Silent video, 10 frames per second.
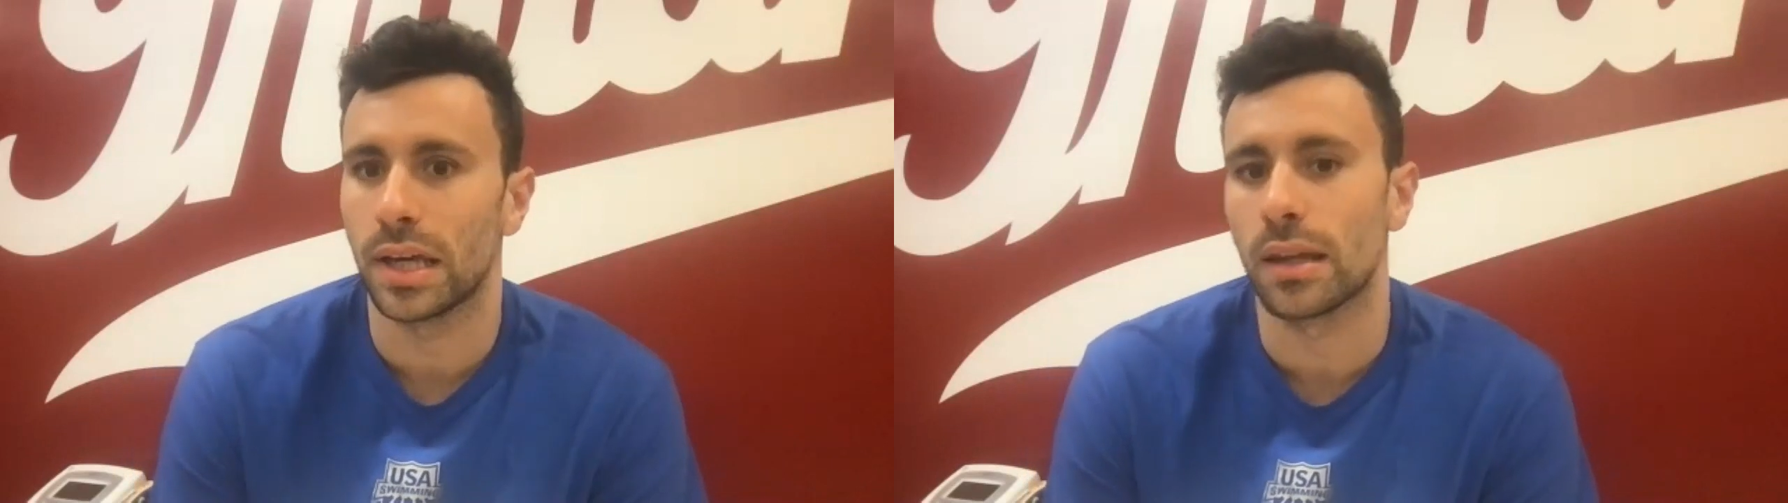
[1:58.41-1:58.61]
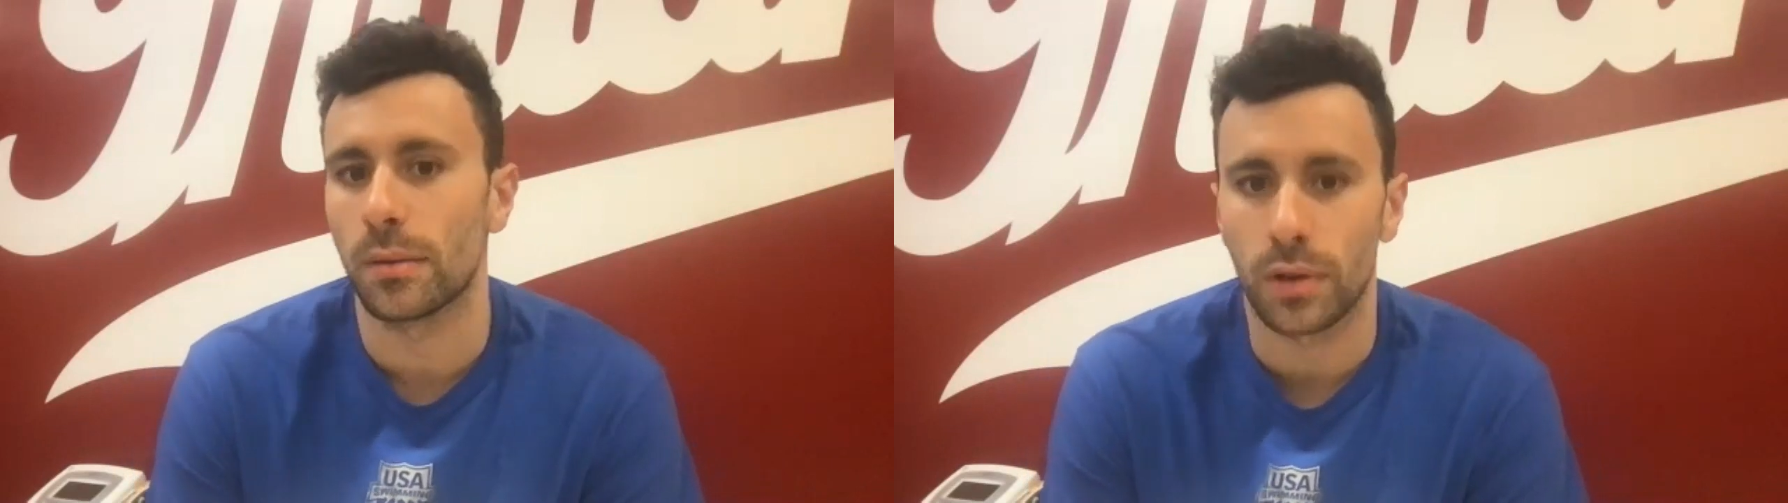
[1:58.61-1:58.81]

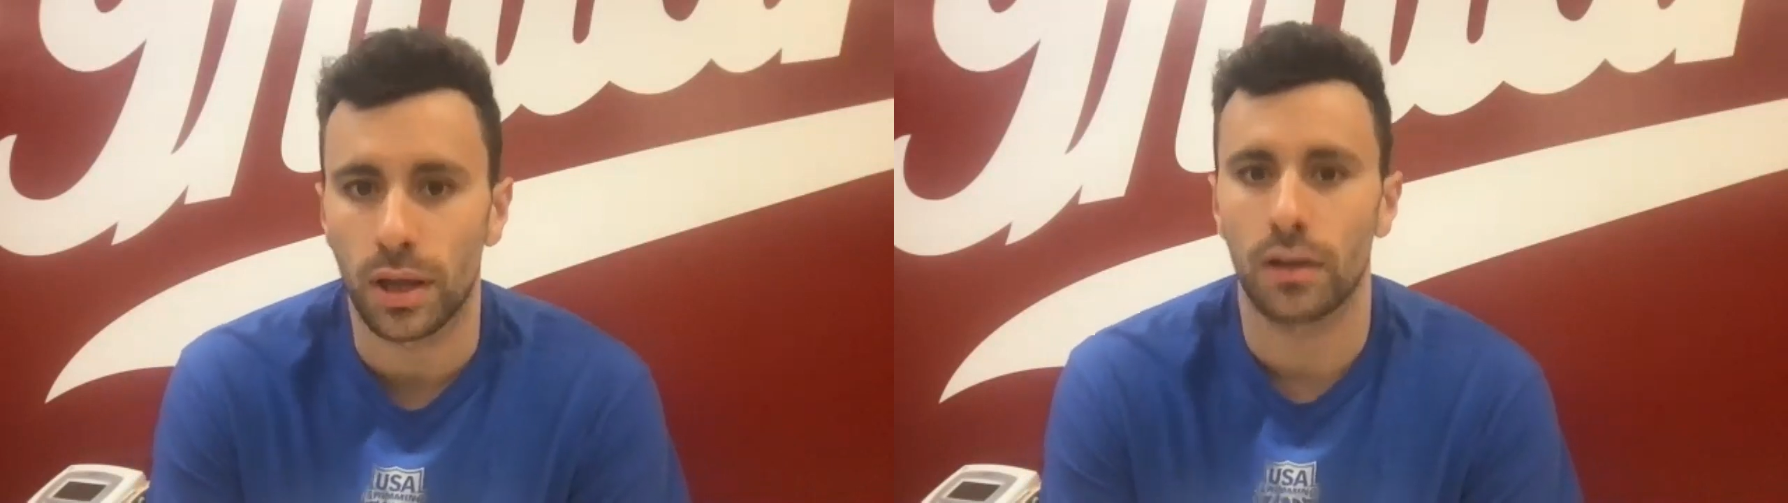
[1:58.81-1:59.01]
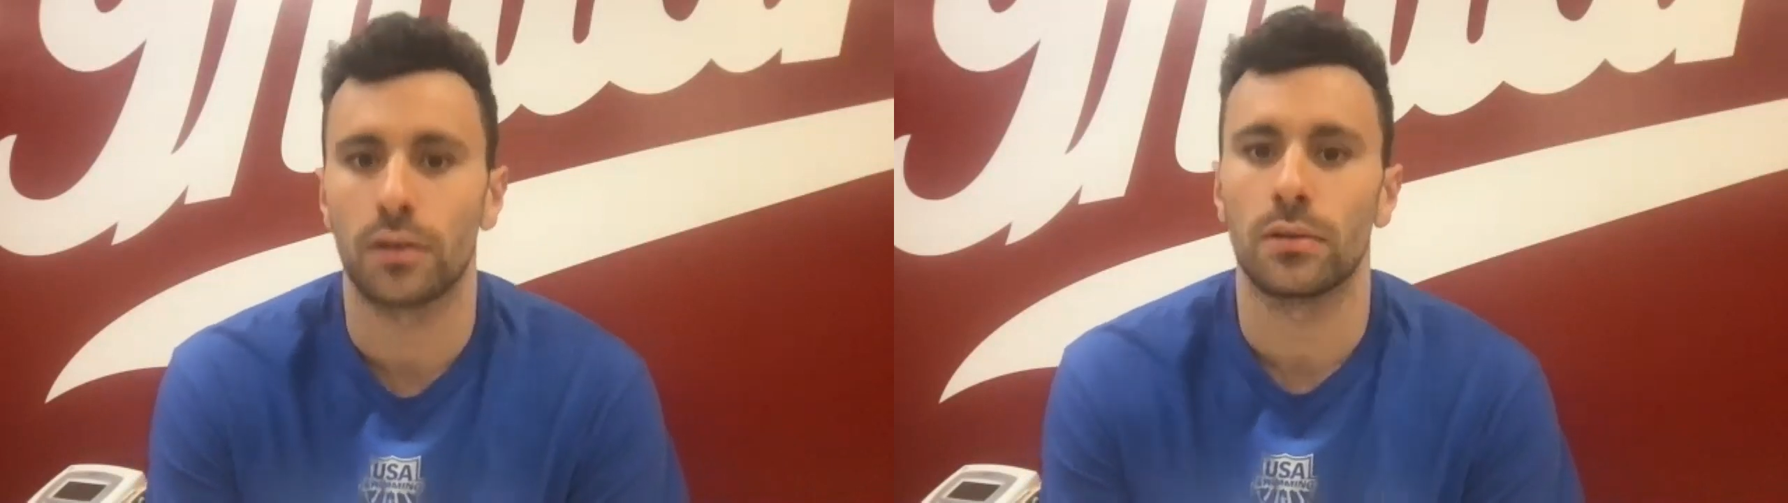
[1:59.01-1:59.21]
And then we're
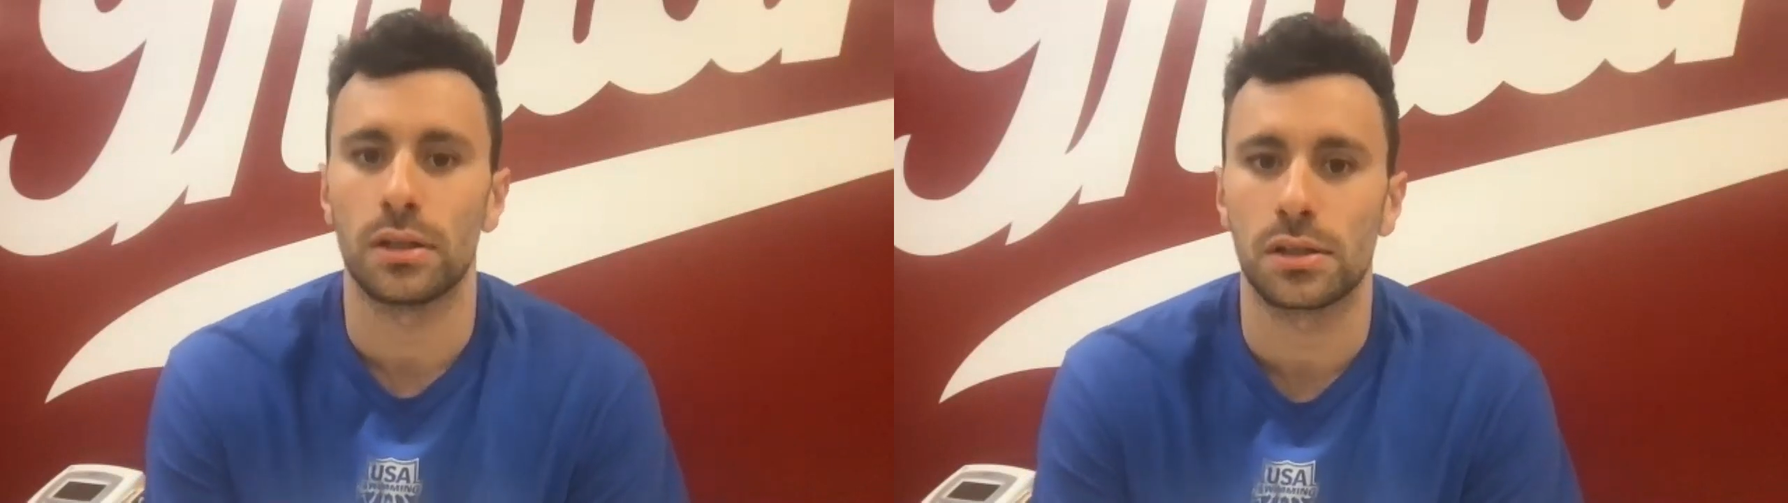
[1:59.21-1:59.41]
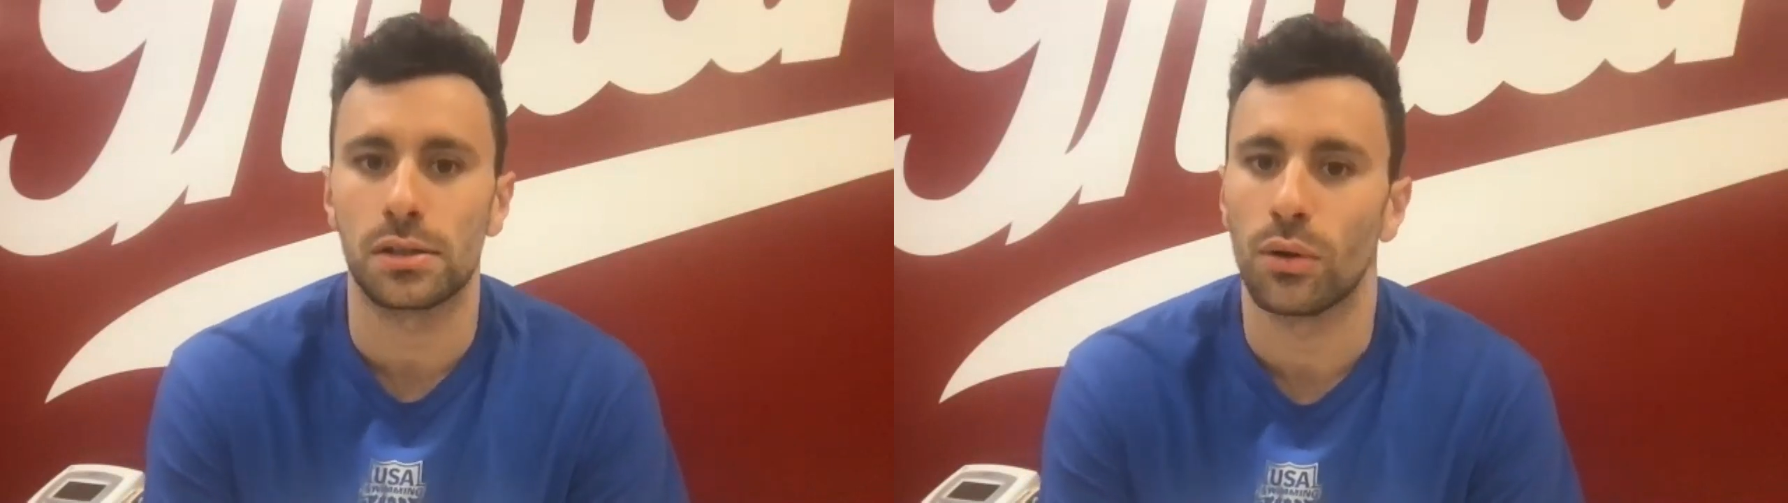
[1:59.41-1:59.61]
like, oh,
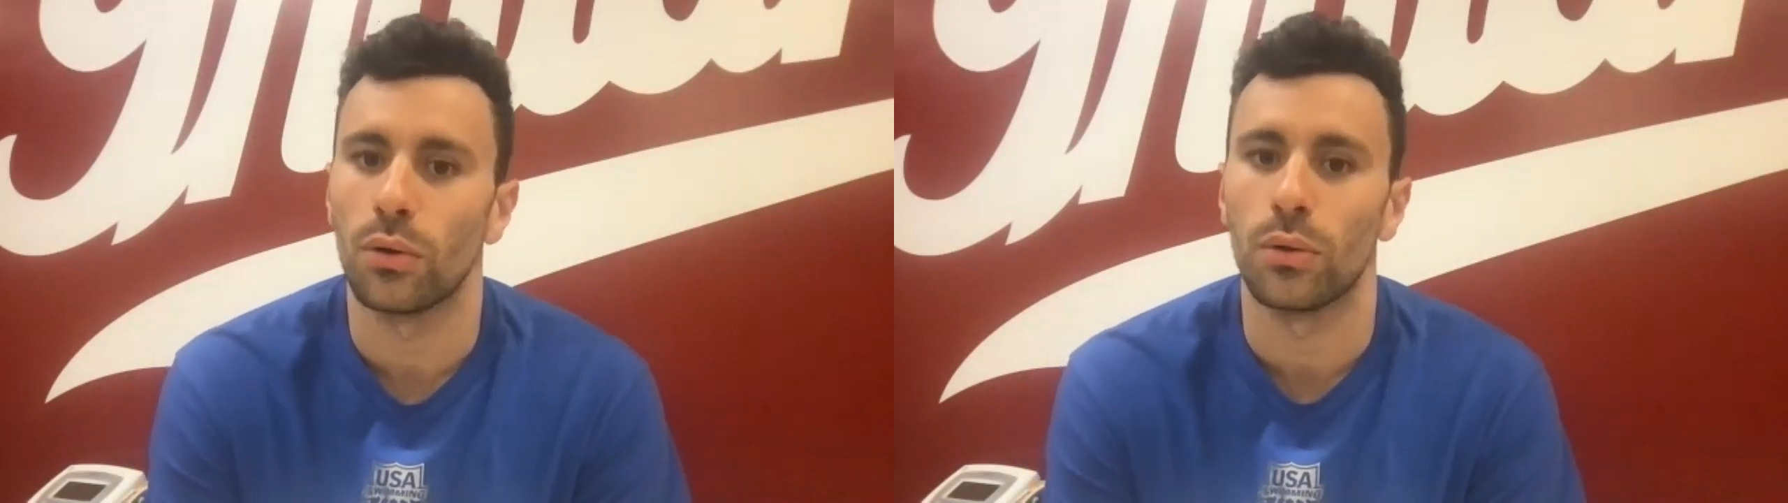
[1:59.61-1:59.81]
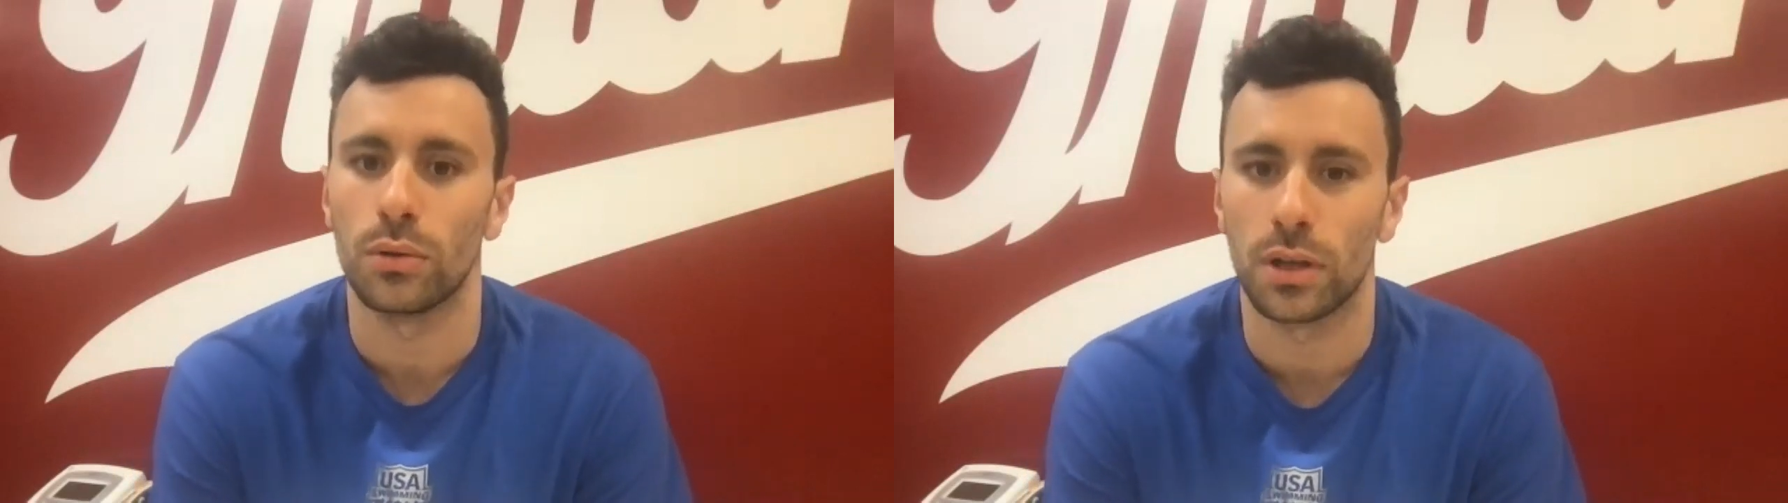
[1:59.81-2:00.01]
let's just hold